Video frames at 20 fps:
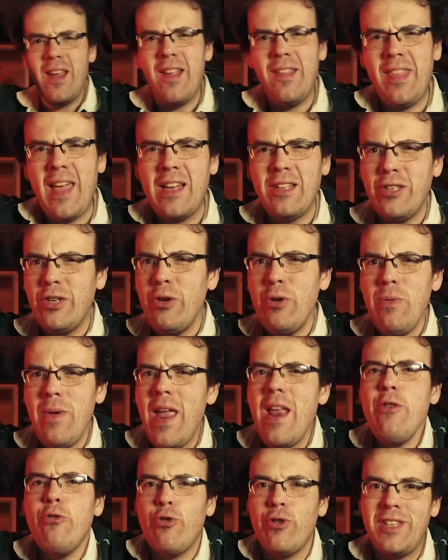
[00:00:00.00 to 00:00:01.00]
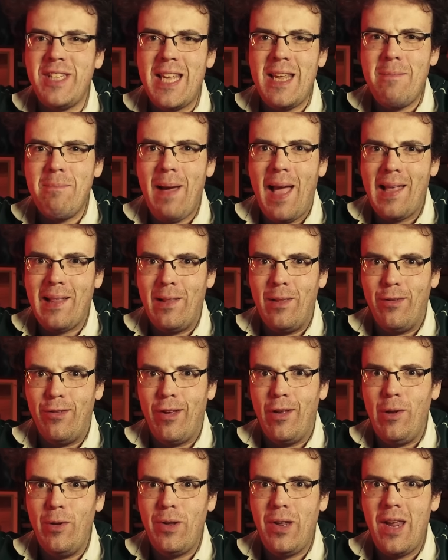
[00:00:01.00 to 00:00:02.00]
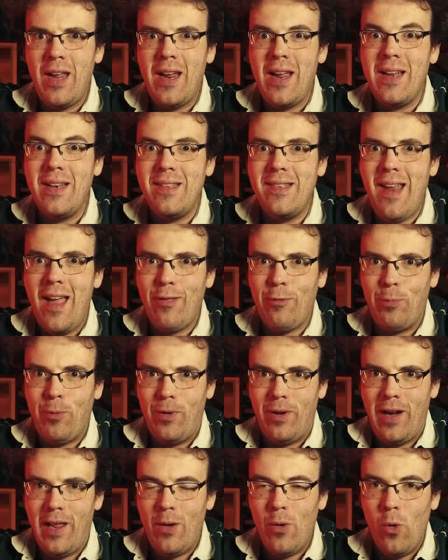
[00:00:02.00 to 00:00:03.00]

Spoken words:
is that two intra-team battles are looking desperately